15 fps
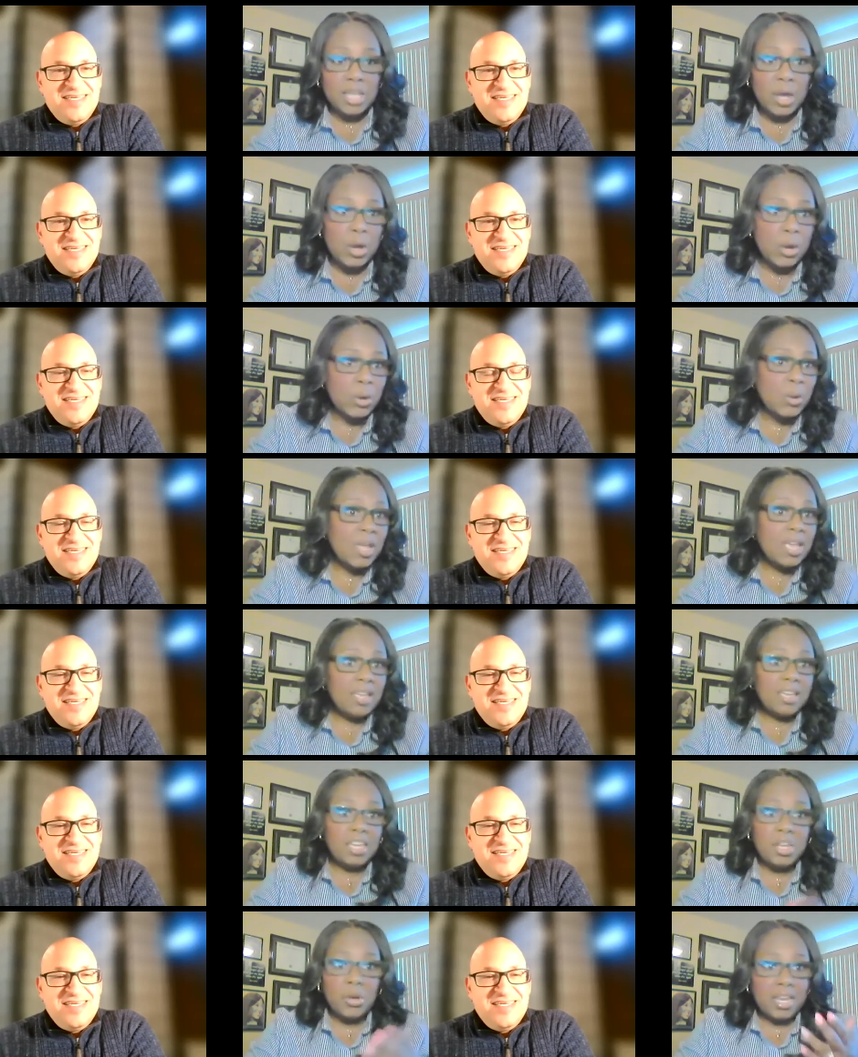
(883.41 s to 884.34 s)
Speaker 1: So,
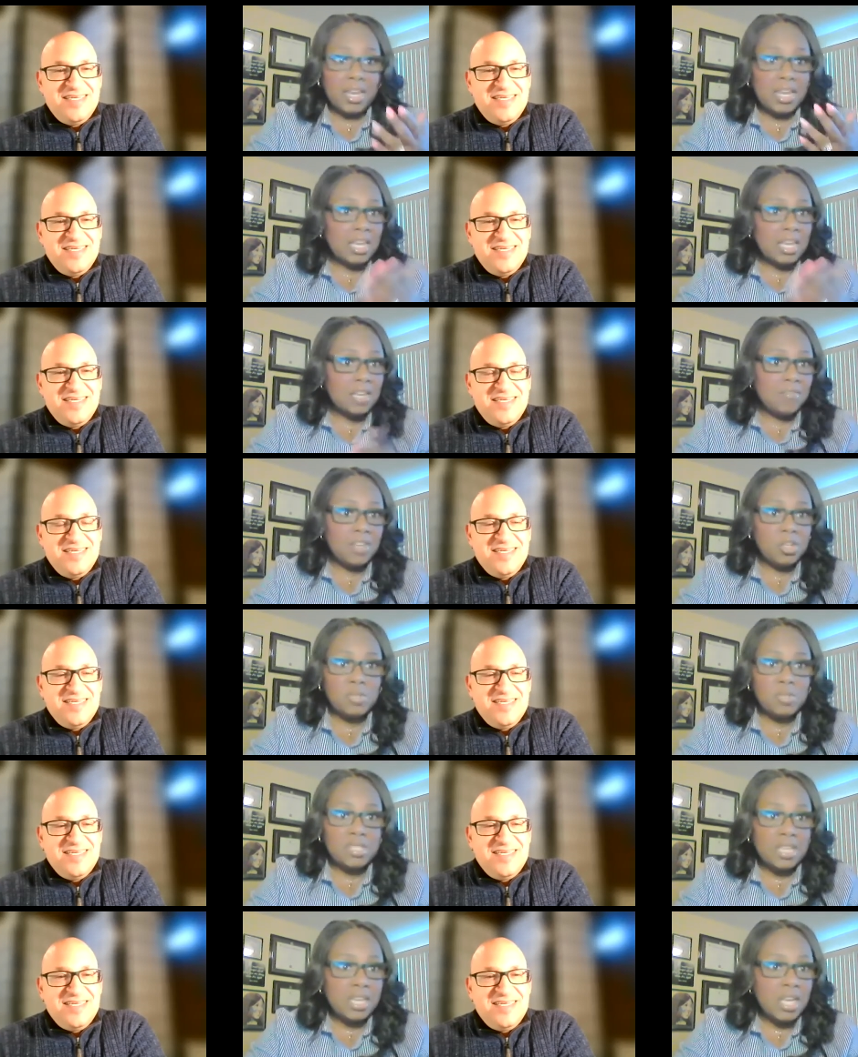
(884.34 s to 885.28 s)
you know, any
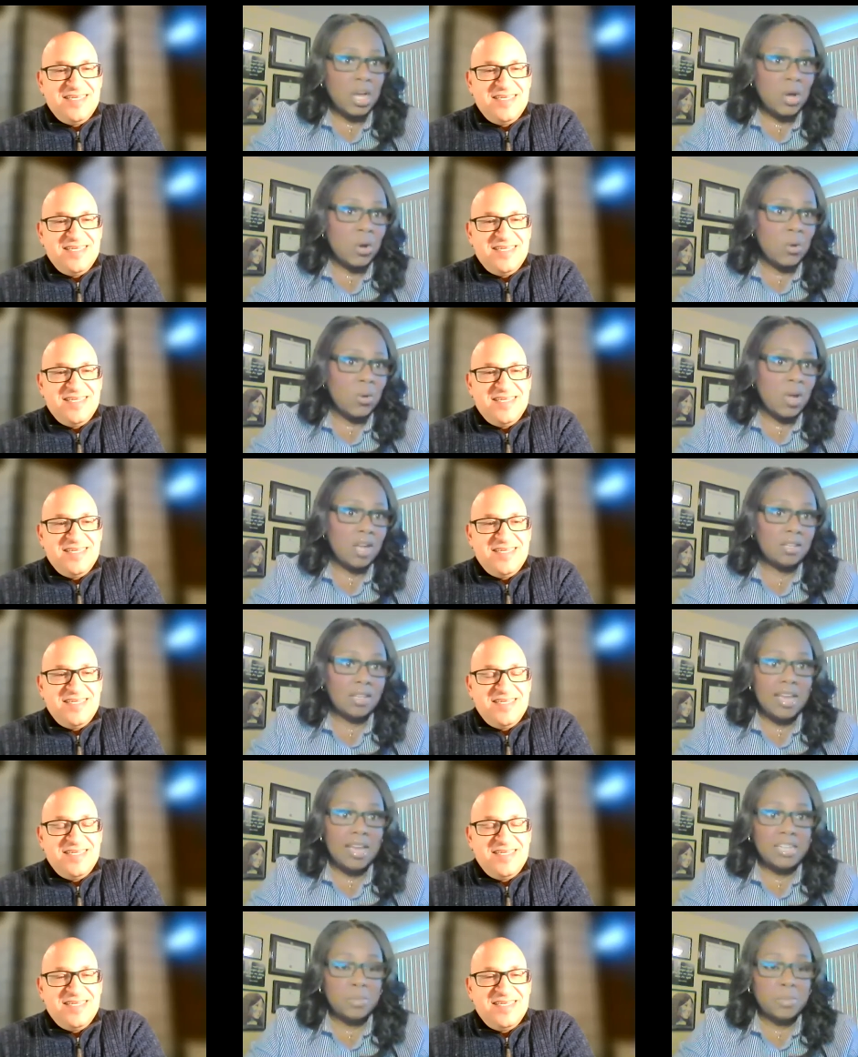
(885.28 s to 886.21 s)
individuals can go
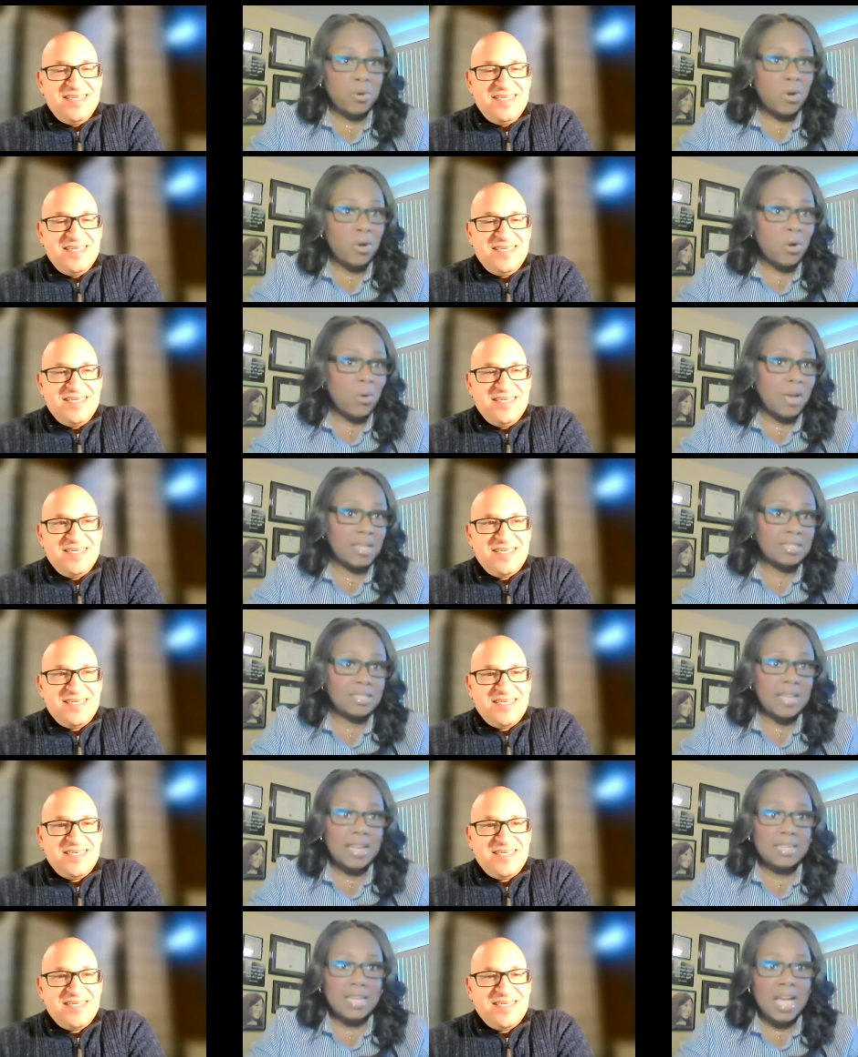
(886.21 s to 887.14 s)
online to
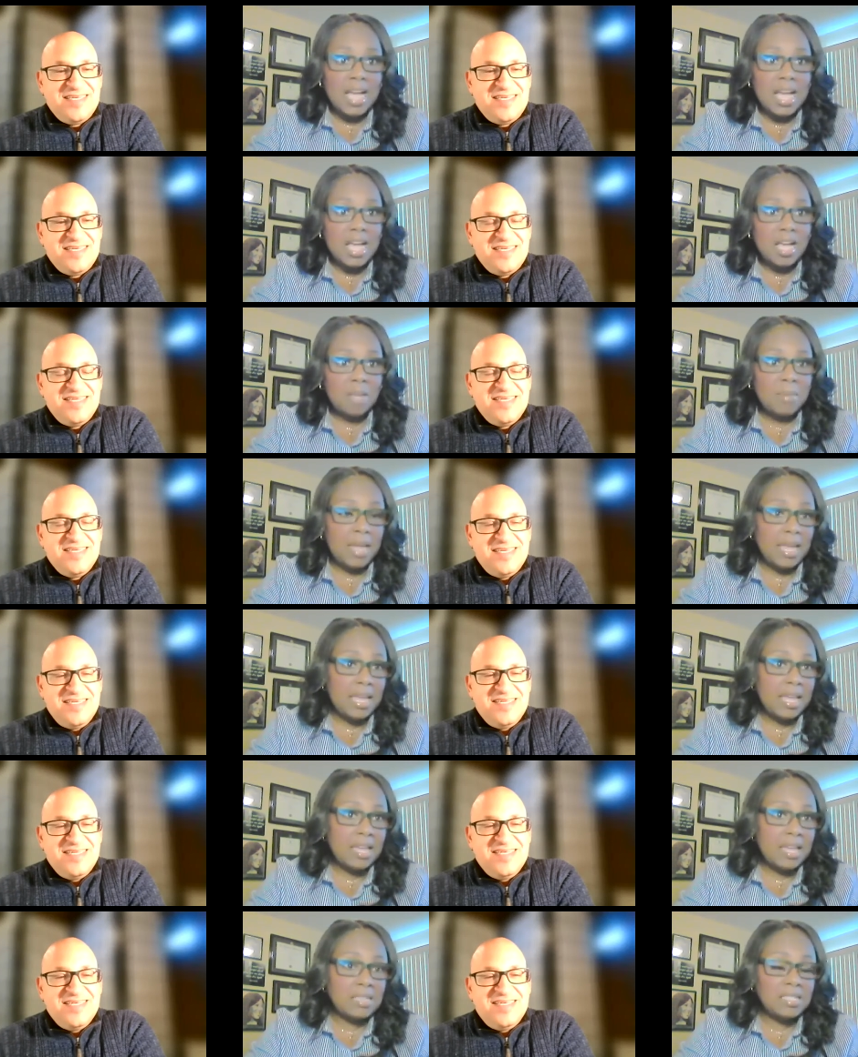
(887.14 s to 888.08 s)
ProQuest.com
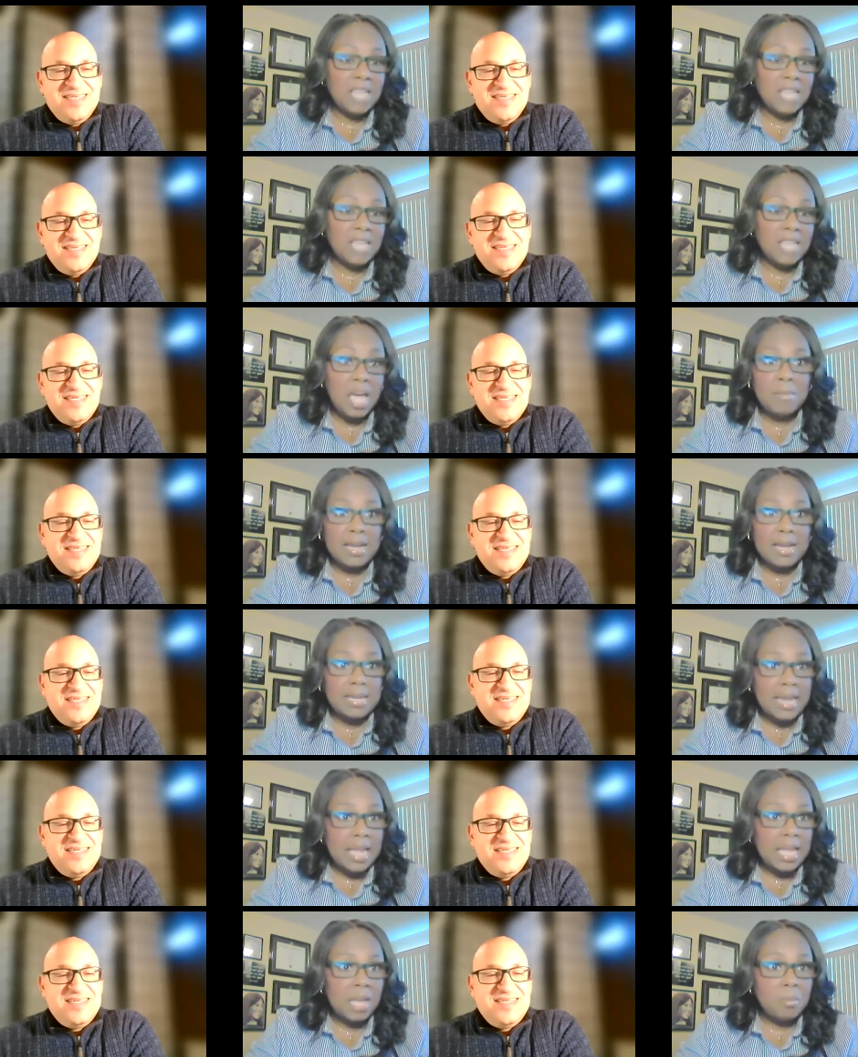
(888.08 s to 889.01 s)
and type in my
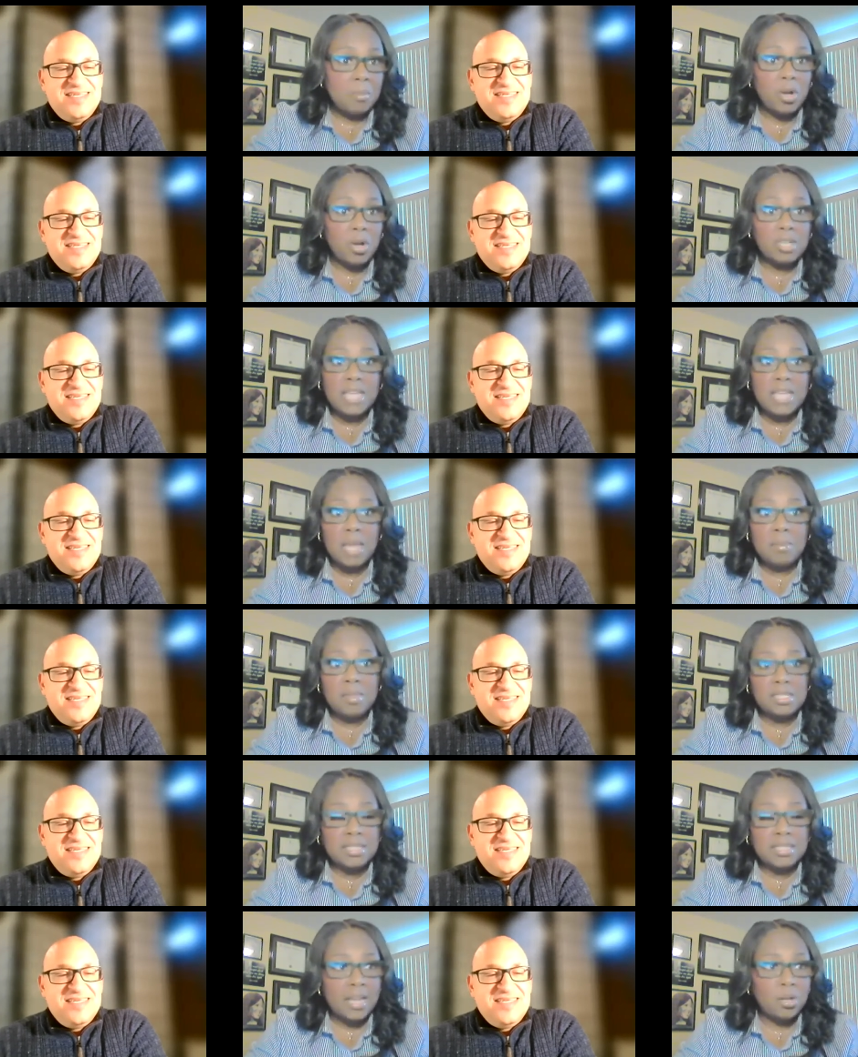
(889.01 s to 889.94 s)
name or type
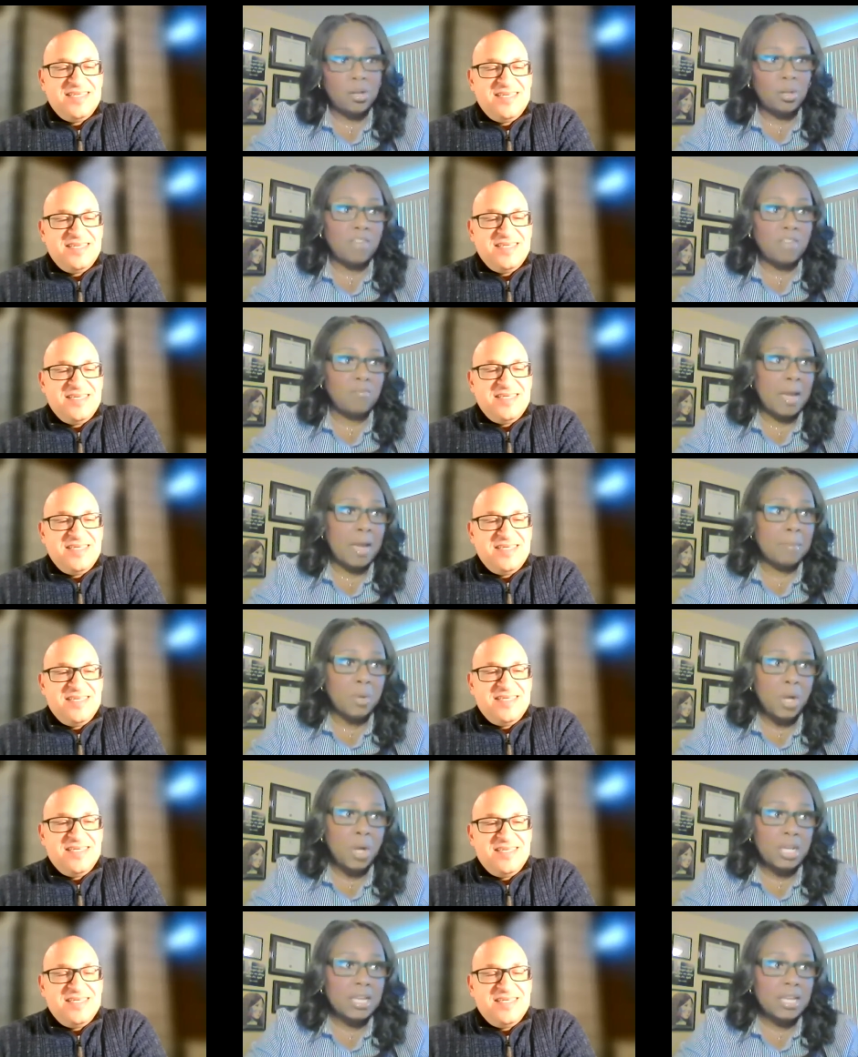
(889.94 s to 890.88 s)
in the title of my
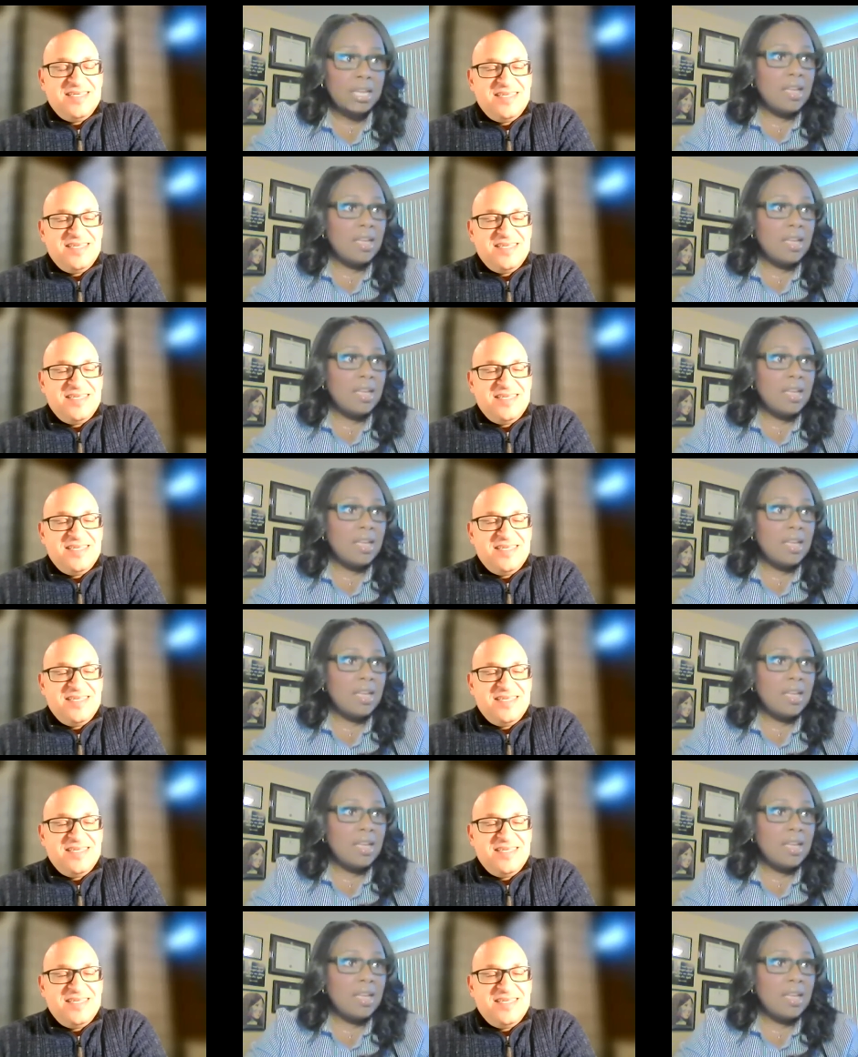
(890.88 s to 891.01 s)
book,